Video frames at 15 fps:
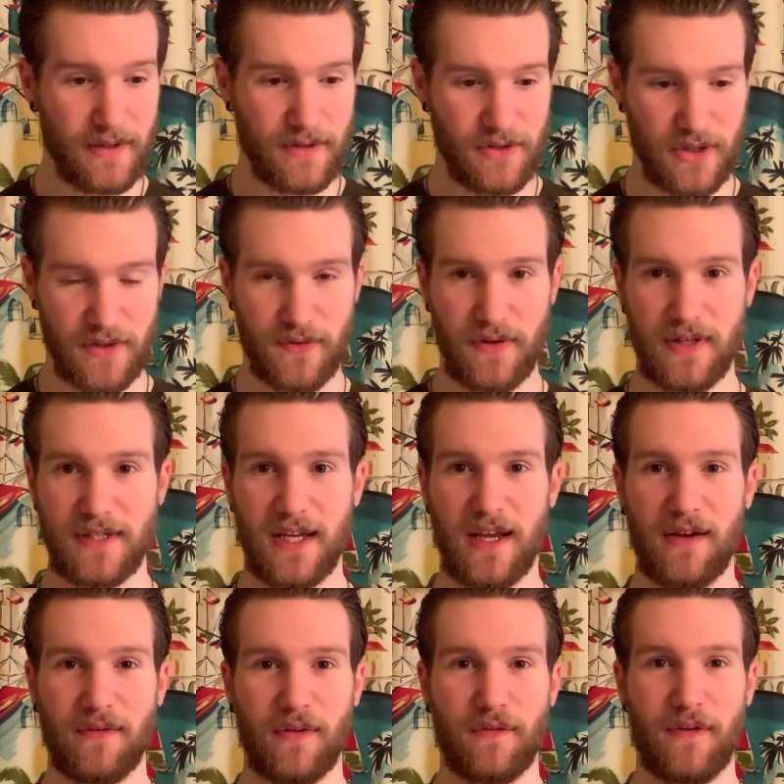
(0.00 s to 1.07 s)
Just for the
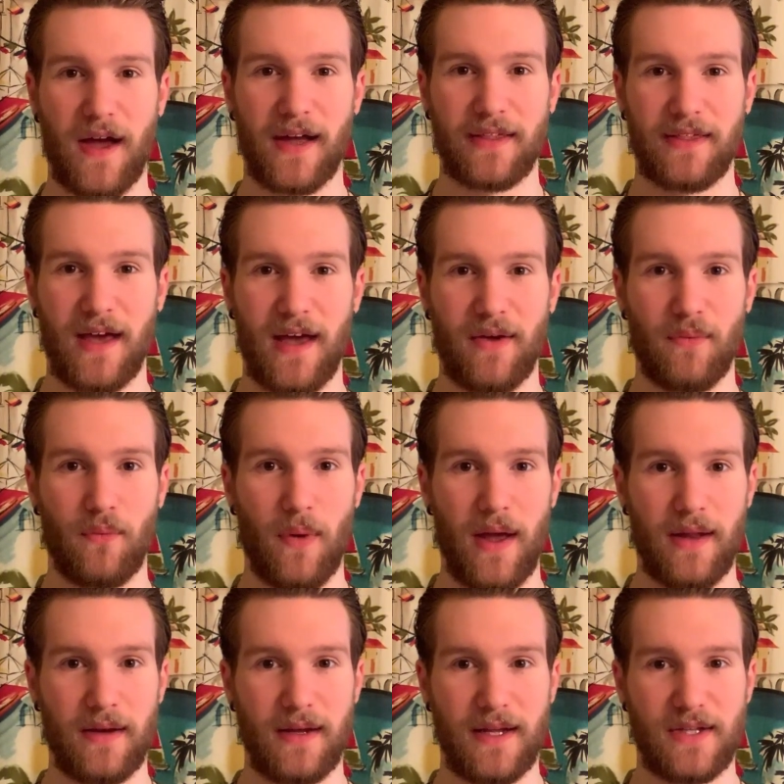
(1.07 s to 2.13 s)
sake of the fact that
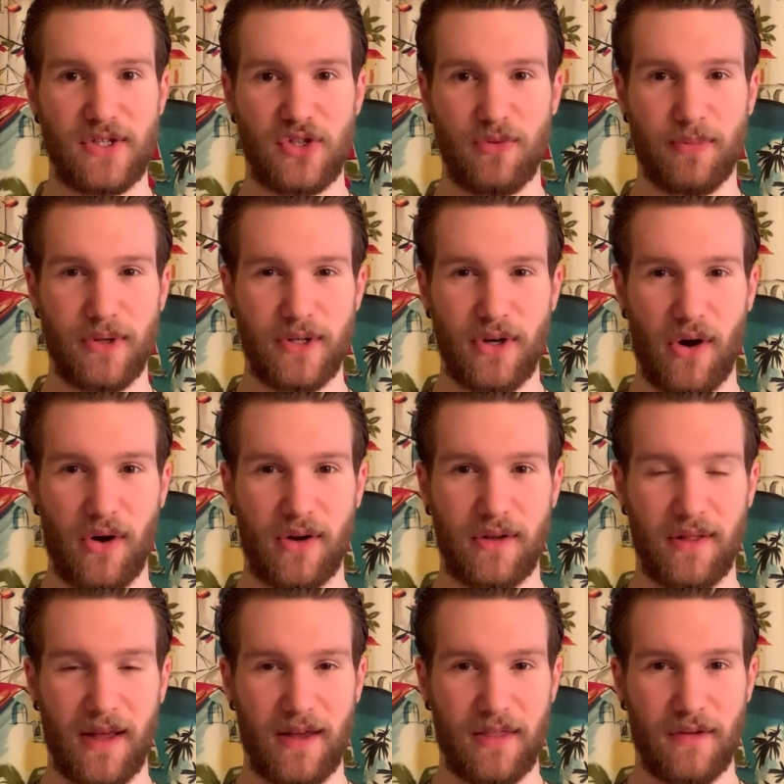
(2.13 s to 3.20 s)
when it's super
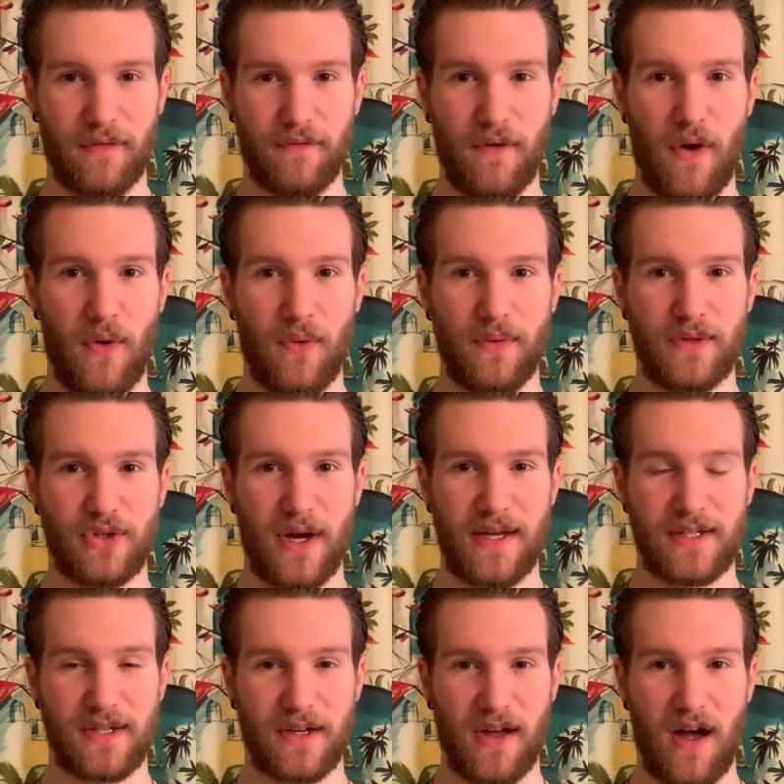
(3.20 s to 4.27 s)
dark, like the phone
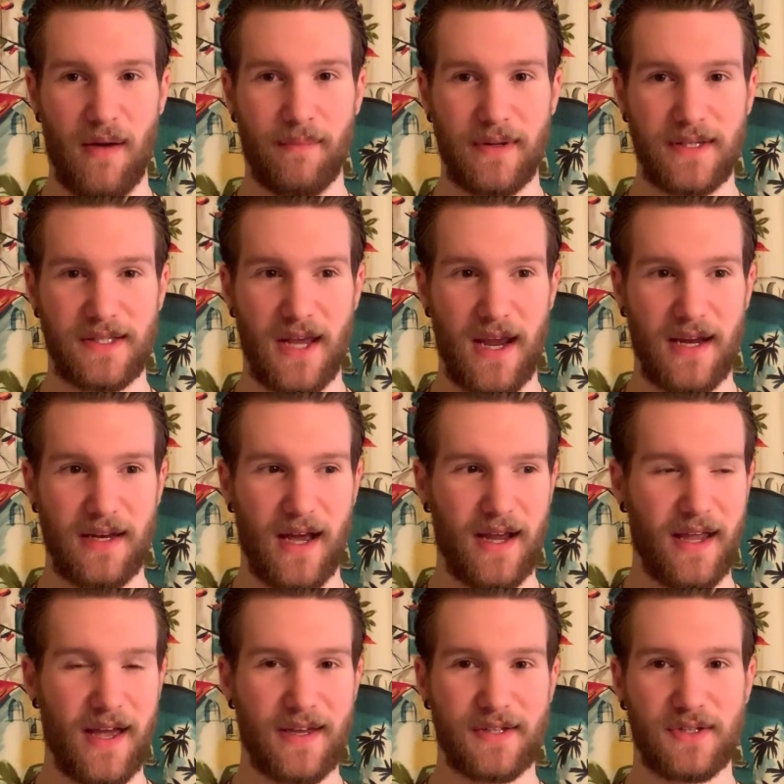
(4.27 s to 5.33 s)
tries to compensate, I
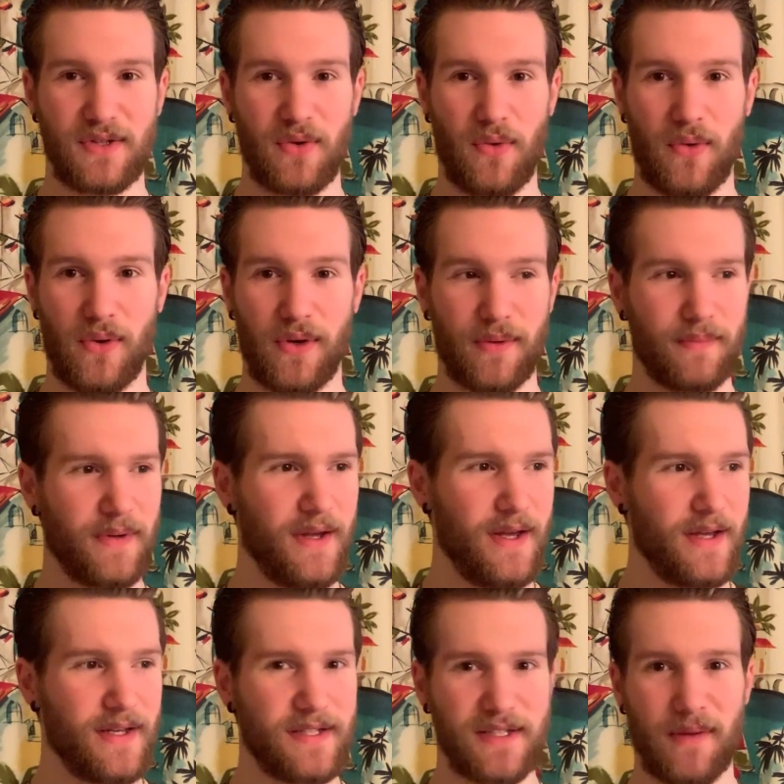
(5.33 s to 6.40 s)
guess, or
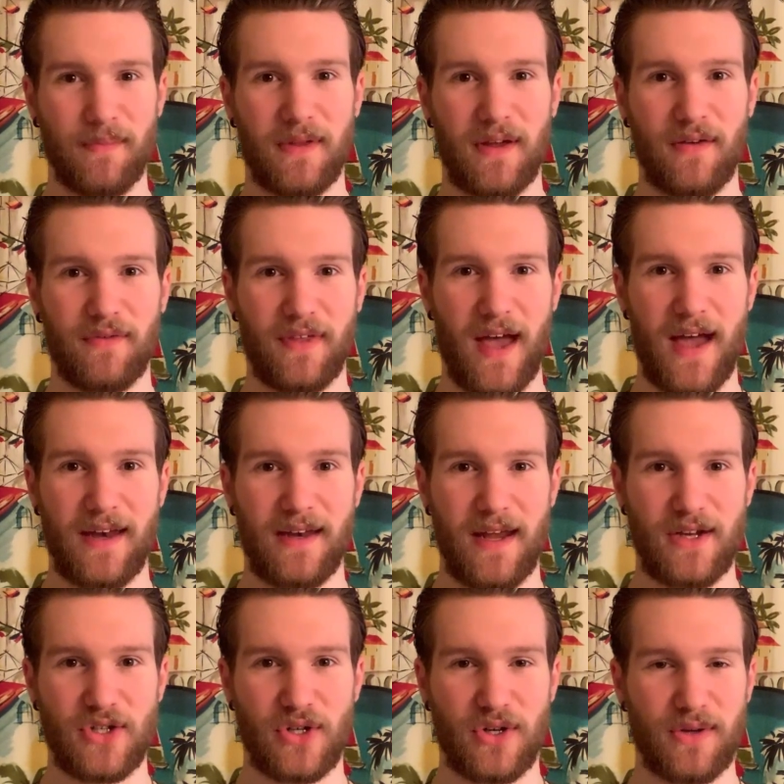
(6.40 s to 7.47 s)
something of that
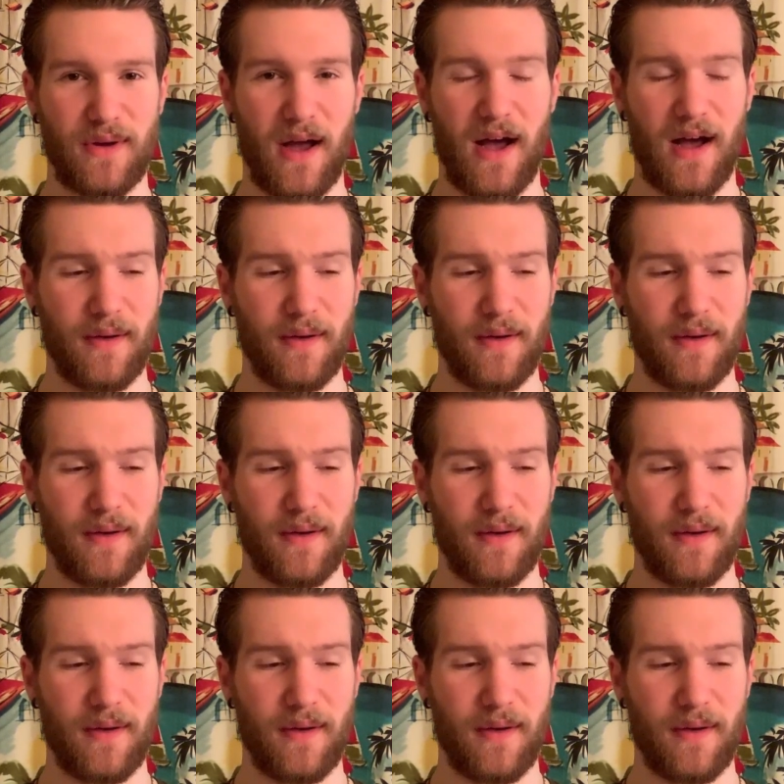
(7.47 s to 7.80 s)
nature.